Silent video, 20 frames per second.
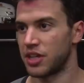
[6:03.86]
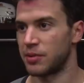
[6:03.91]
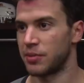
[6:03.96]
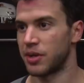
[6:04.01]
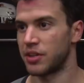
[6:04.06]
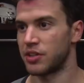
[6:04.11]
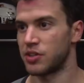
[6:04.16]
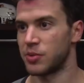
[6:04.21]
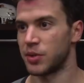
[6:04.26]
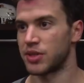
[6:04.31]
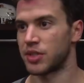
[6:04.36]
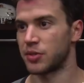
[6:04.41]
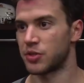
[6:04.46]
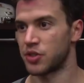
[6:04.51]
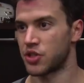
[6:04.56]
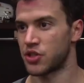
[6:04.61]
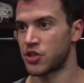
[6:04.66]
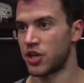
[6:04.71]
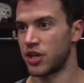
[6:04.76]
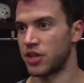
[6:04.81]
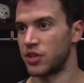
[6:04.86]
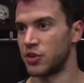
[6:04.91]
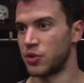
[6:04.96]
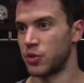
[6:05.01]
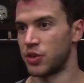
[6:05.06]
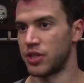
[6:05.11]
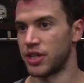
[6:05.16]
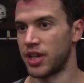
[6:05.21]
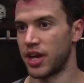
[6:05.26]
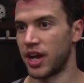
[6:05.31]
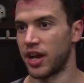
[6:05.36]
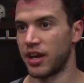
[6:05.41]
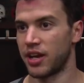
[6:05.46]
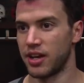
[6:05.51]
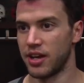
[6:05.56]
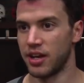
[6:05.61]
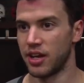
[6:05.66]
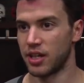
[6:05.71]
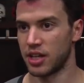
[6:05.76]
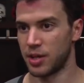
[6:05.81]
he be in another headline by the
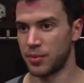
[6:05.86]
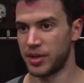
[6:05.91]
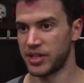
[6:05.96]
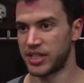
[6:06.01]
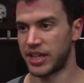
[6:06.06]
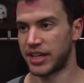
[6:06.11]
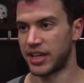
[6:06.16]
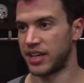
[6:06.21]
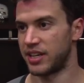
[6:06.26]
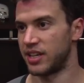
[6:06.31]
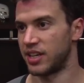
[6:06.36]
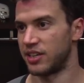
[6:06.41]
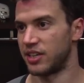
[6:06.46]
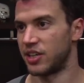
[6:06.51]
end of the season?